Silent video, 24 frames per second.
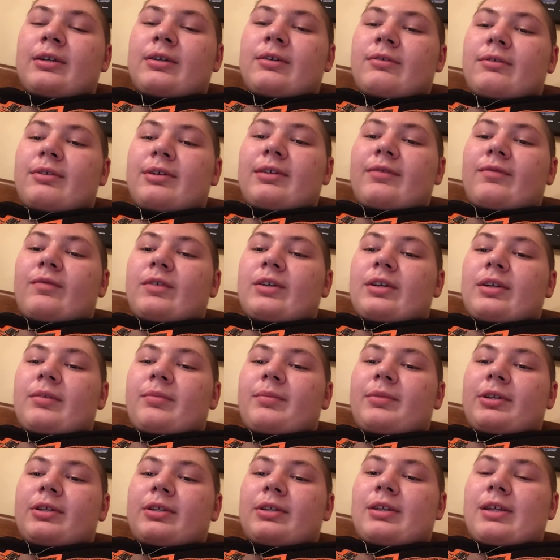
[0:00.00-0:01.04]
we have like a
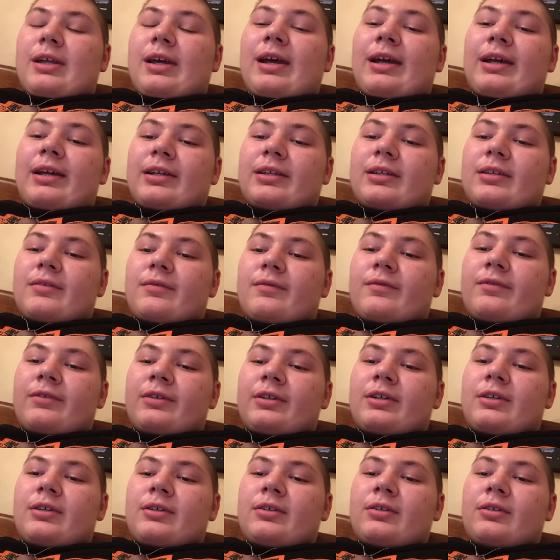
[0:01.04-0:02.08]
bunch of the action
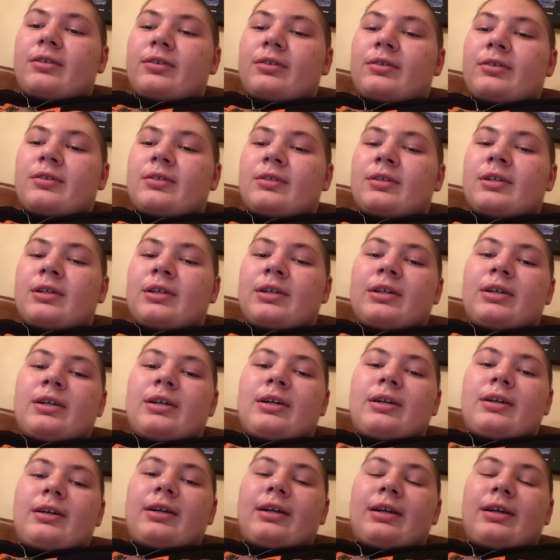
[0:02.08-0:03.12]
figures.
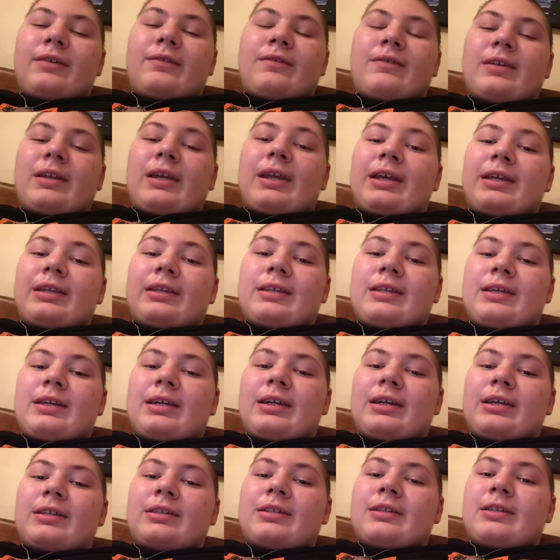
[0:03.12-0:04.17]
I have an
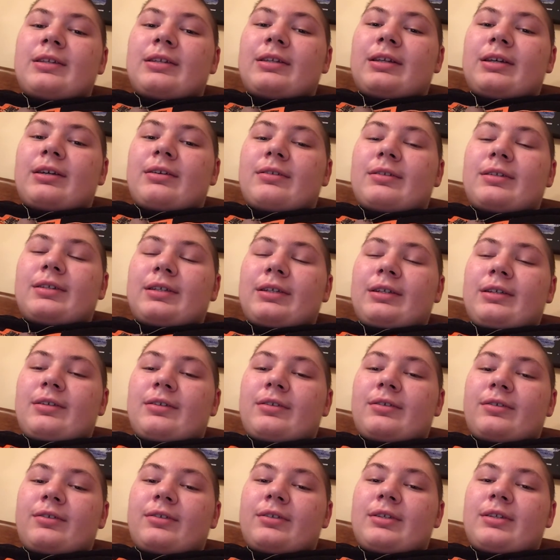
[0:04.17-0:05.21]
AT-AT
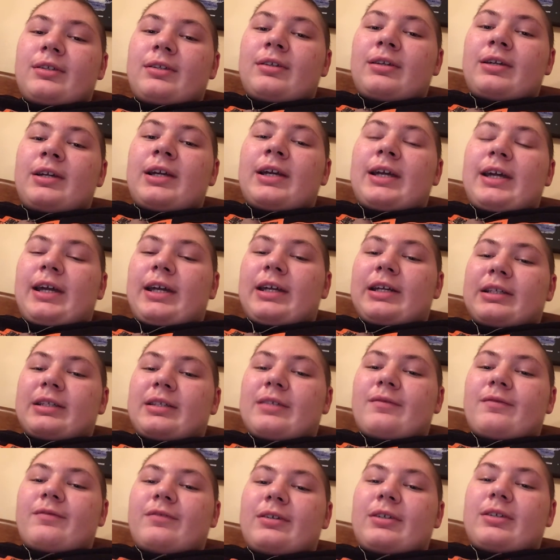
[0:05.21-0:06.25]
downstairs
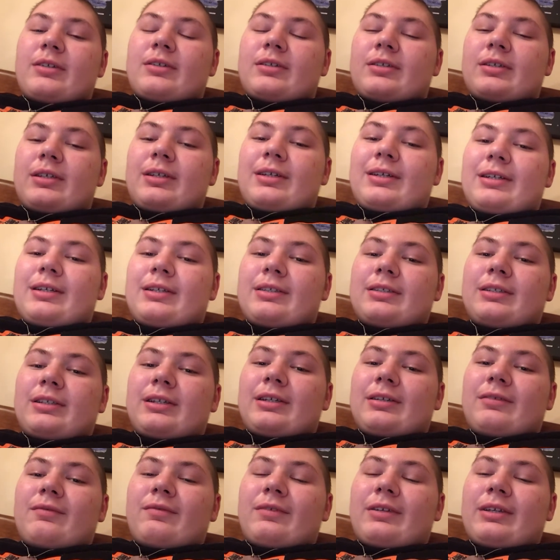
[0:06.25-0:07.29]
action figure size, and
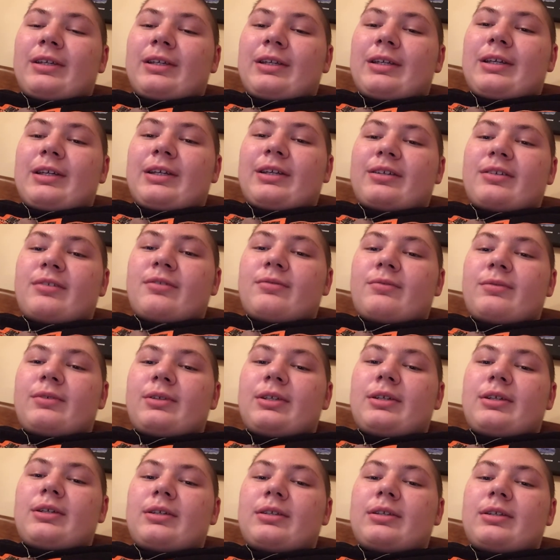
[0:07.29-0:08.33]
I have like an
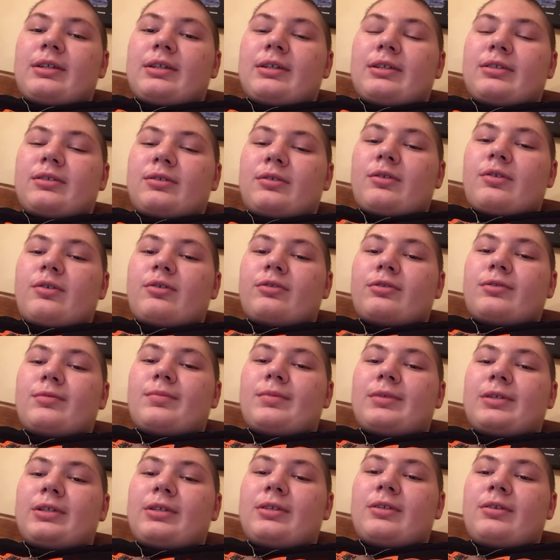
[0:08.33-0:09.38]
X-wing and like a
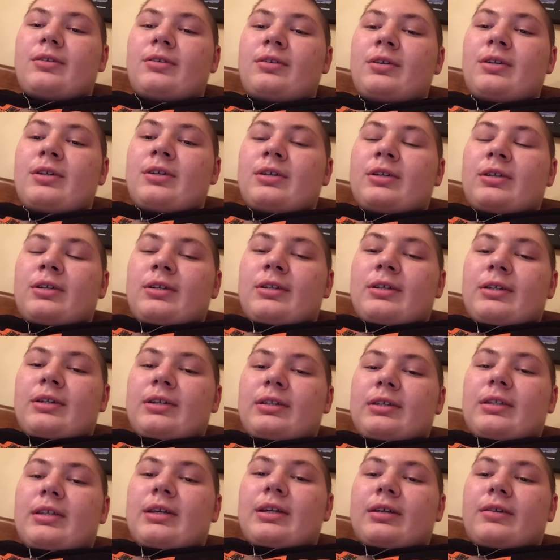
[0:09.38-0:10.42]
snowspeeder, and a
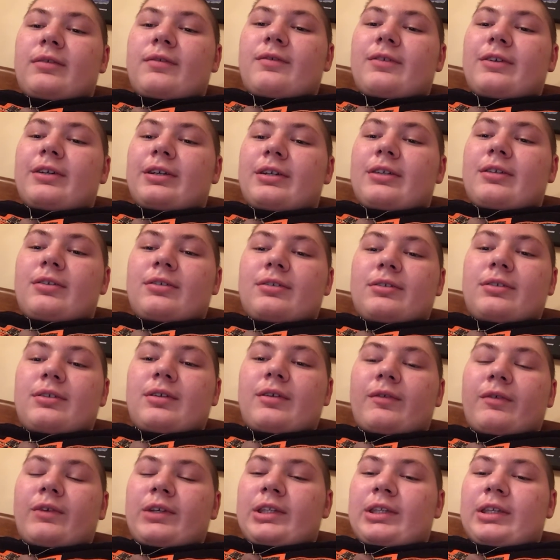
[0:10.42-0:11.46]
Tie Fighter and
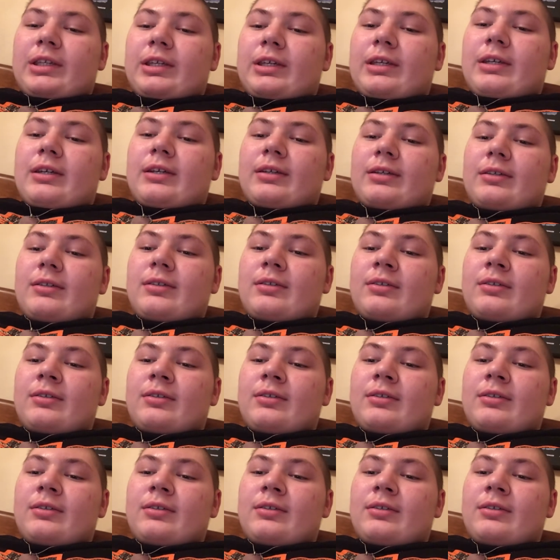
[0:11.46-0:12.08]
stuff like that.